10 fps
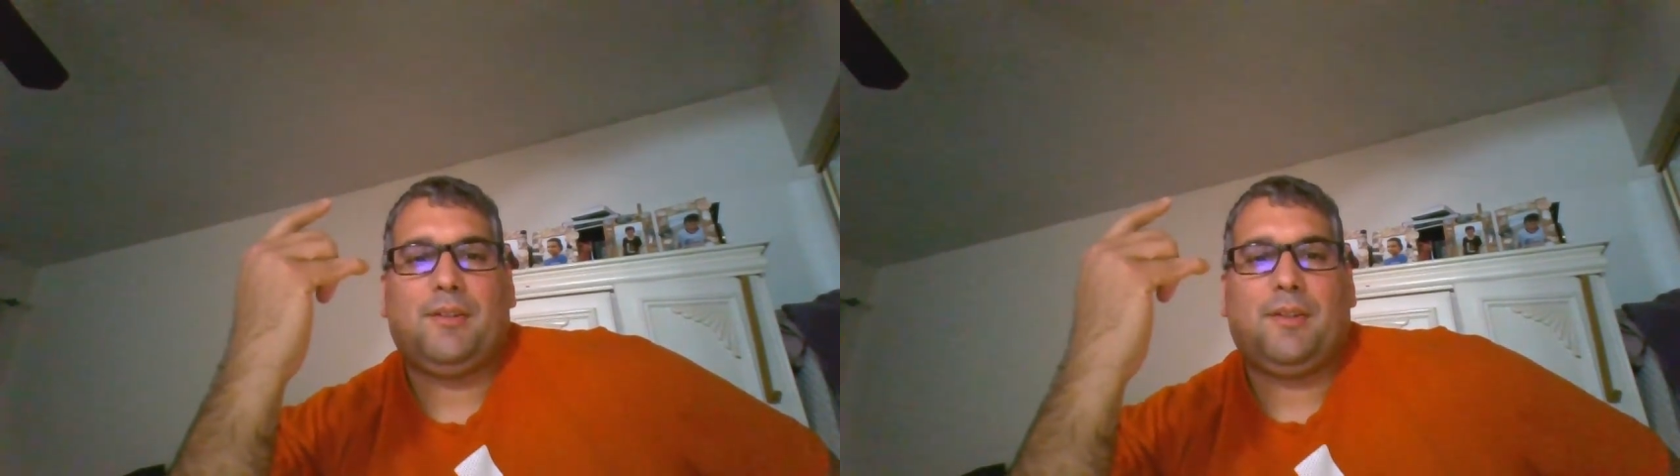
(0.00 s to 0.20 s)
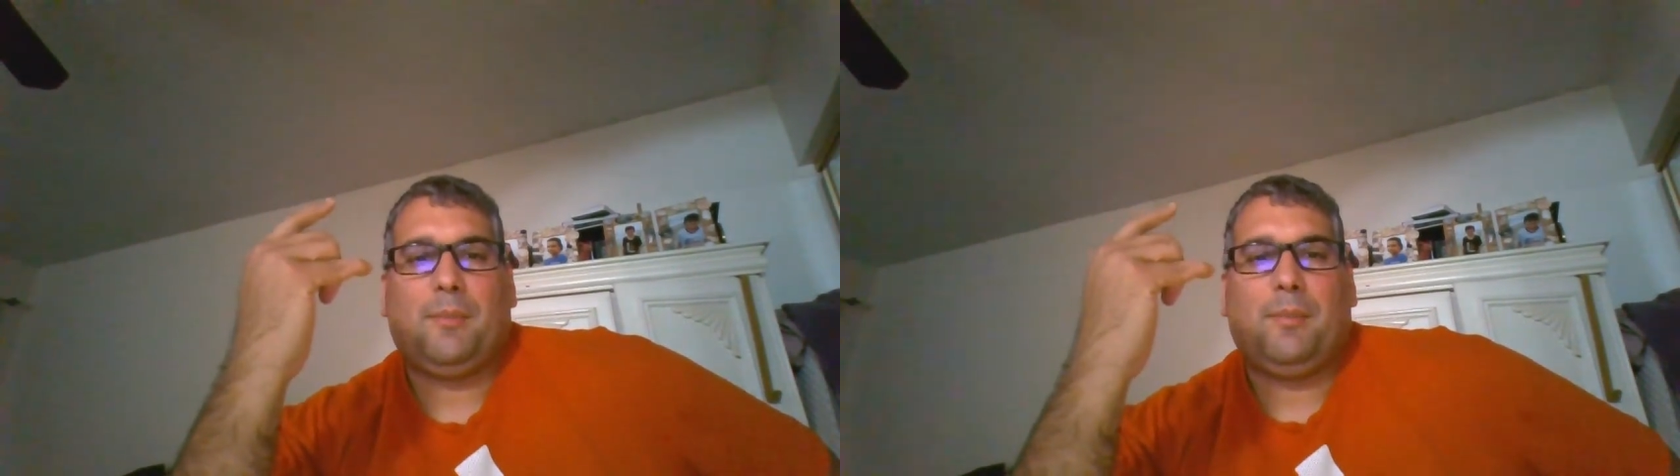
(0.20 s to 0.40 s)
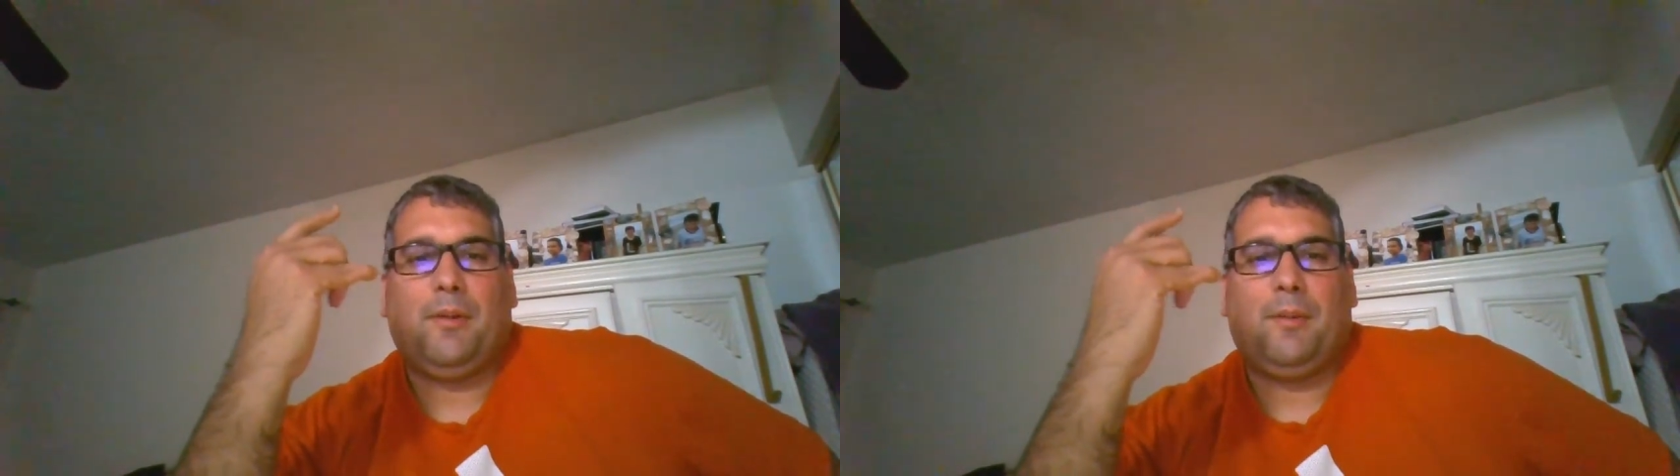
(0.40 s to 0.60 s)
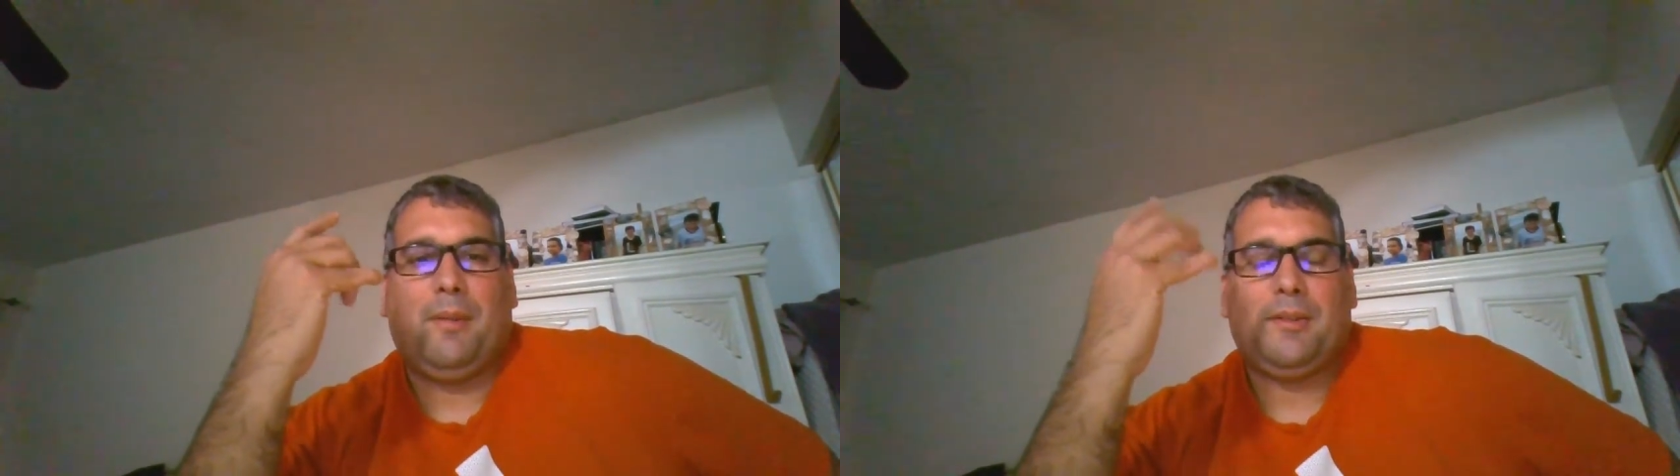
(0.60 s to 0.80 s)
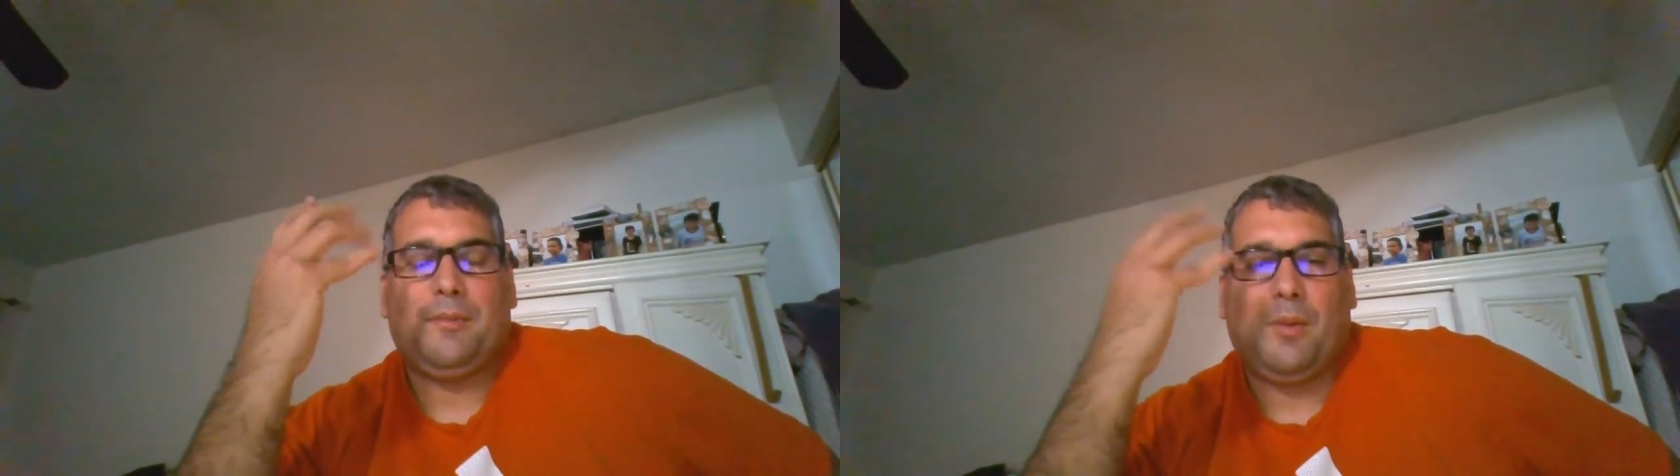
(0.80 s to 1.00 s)
their
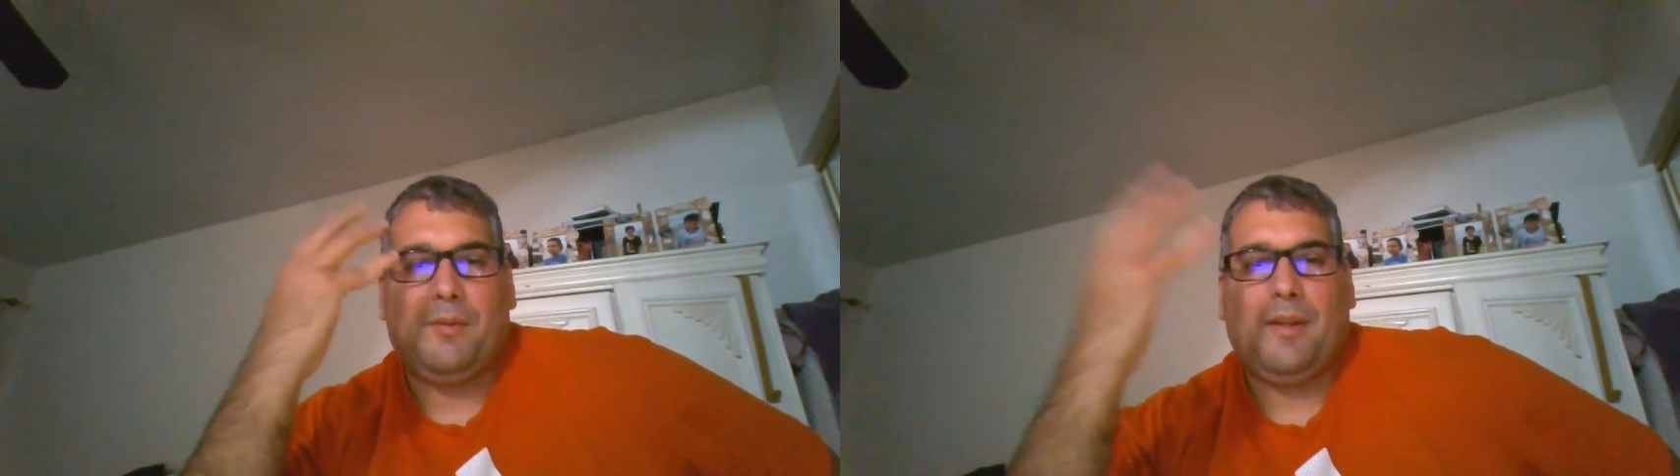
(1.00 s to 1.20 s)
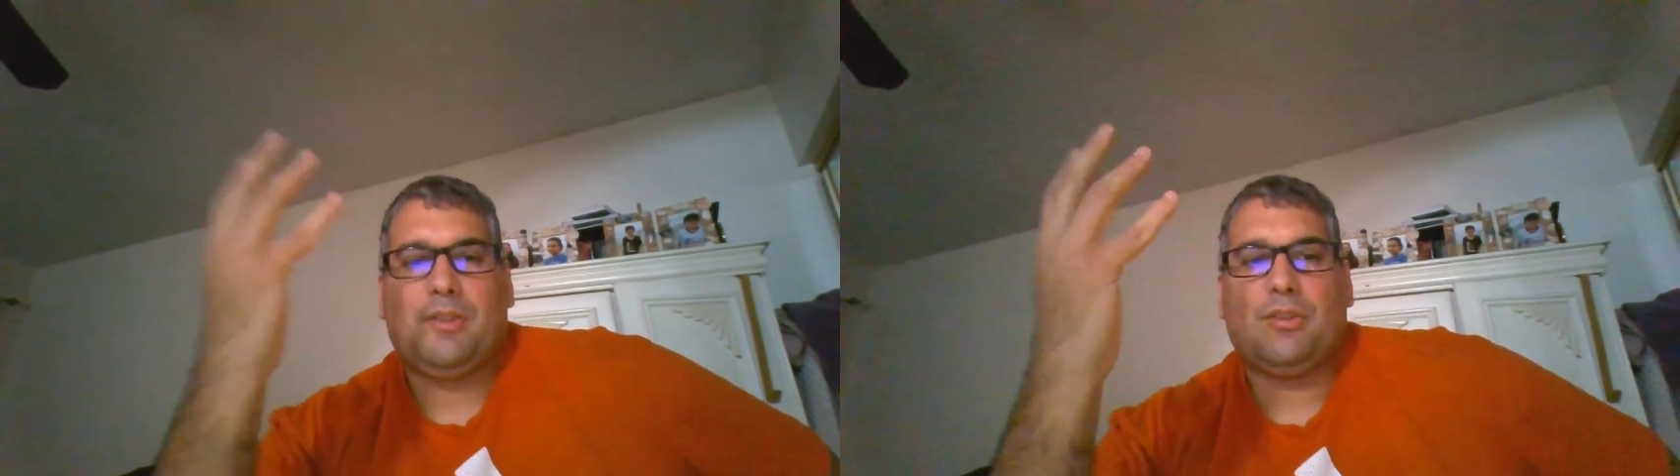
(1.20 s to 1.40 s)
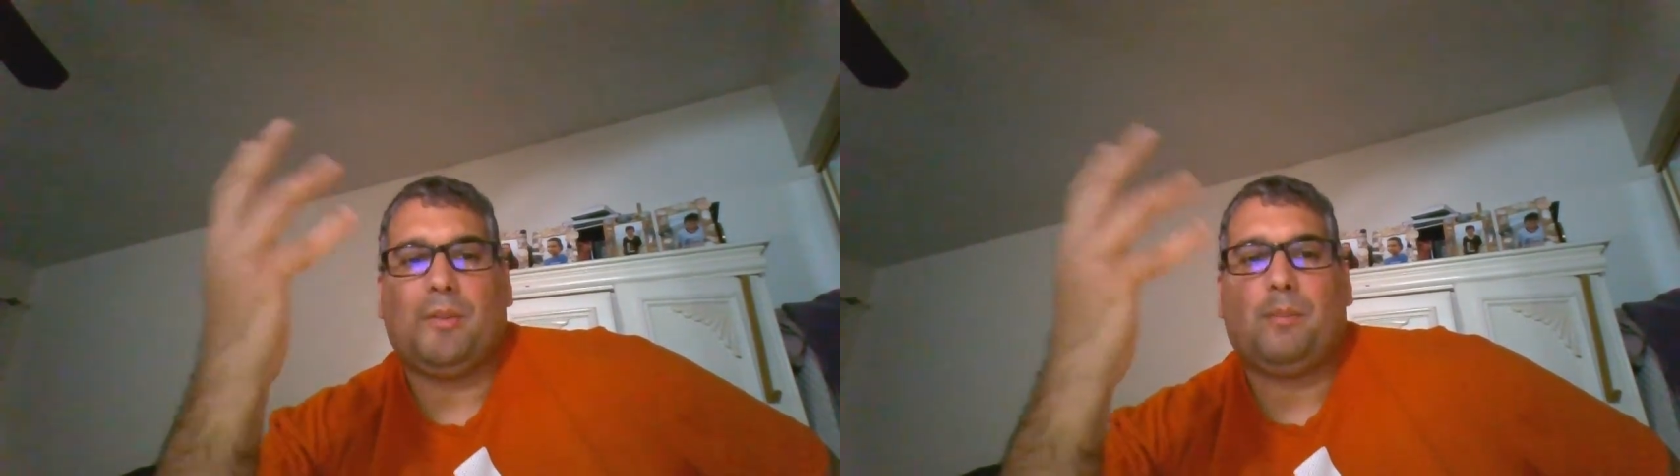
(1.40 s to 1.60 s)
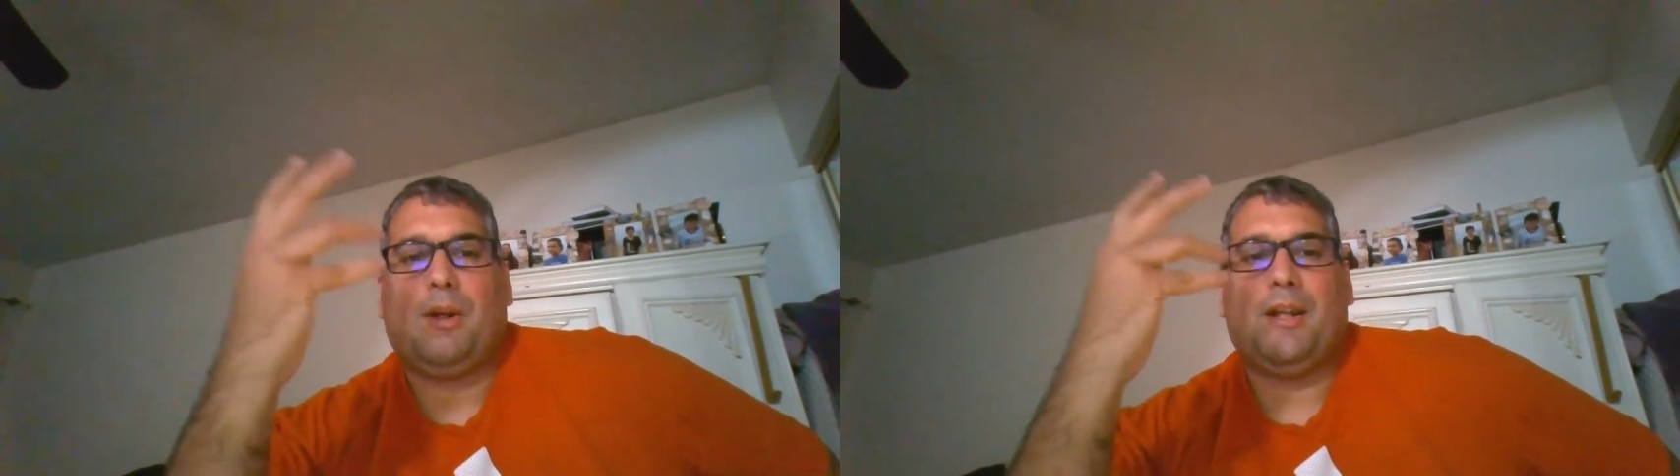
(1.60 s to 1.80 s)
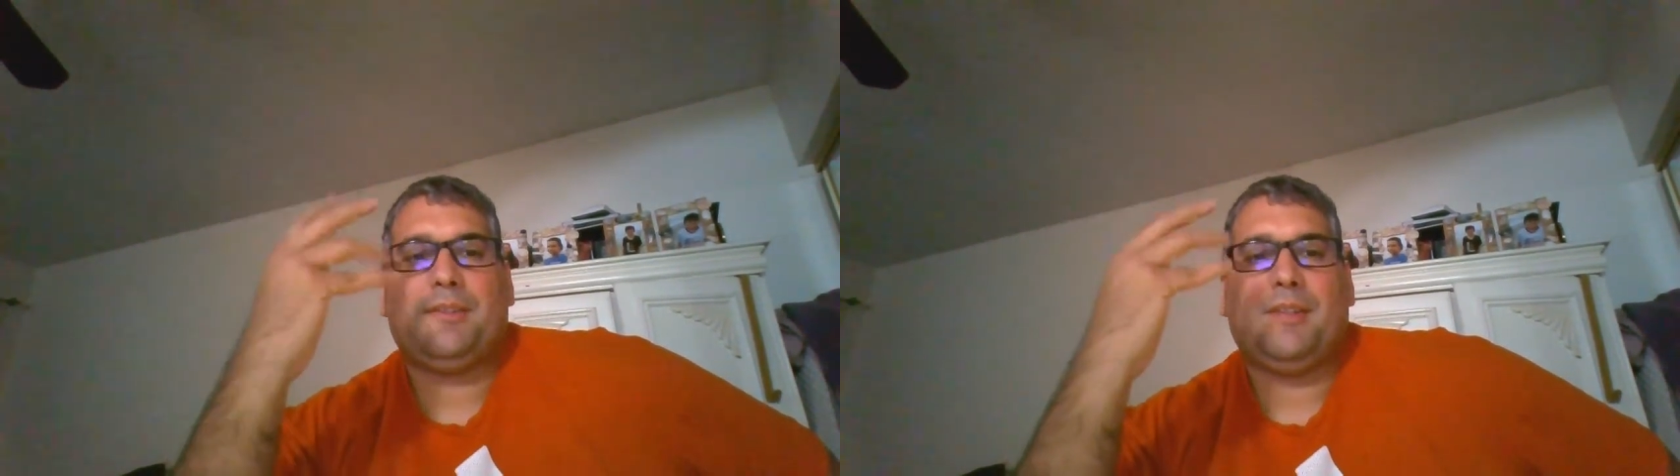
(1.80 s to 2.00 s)
motivational
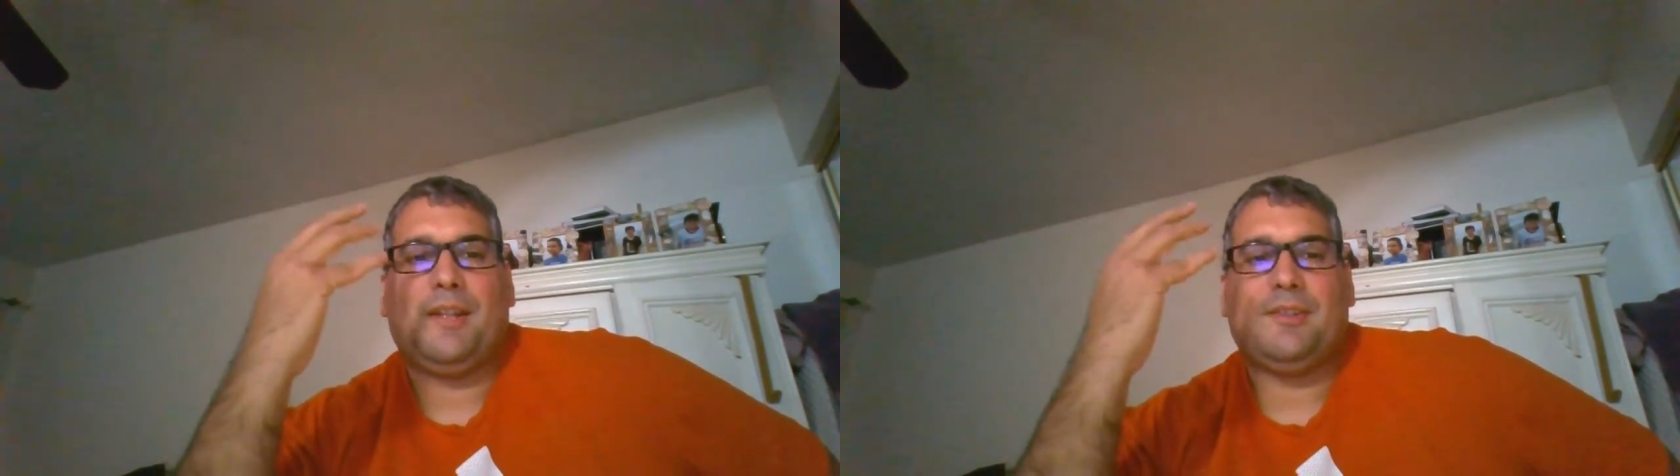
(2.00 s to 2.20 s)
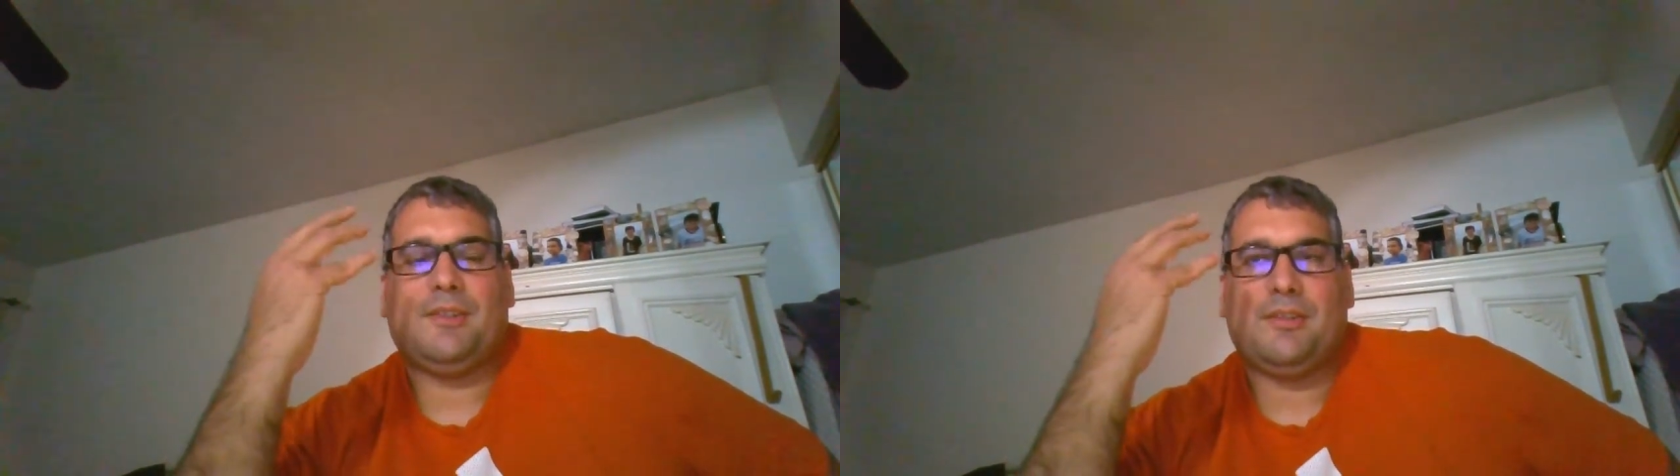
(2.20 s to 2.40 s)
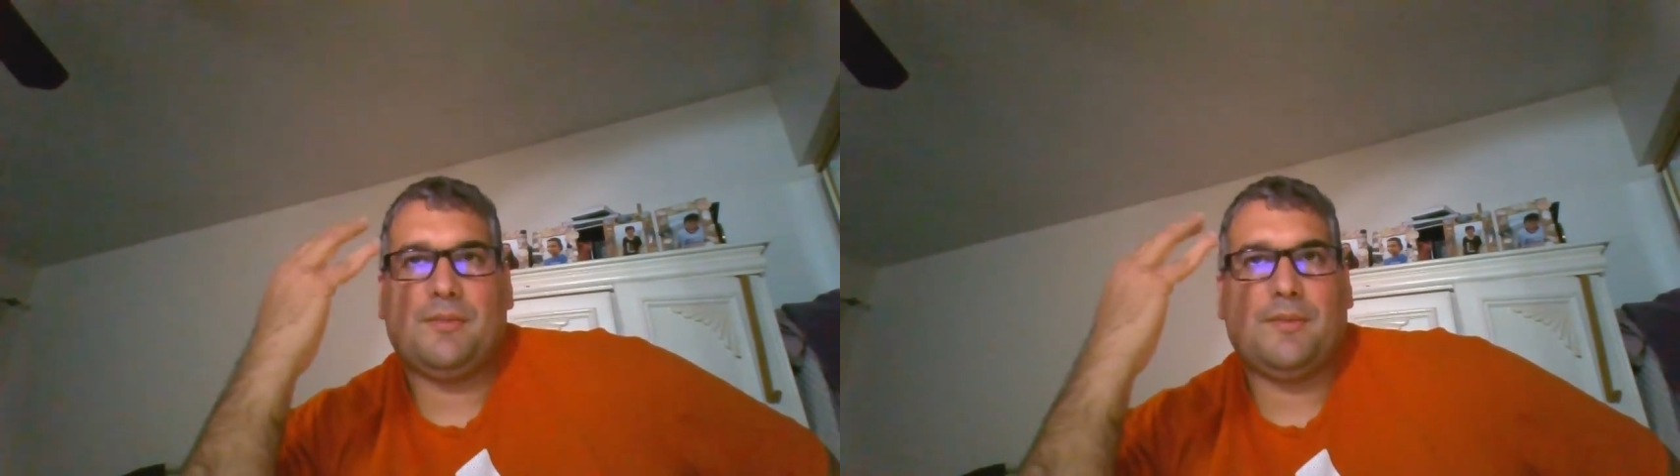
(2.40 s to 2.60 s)
processes,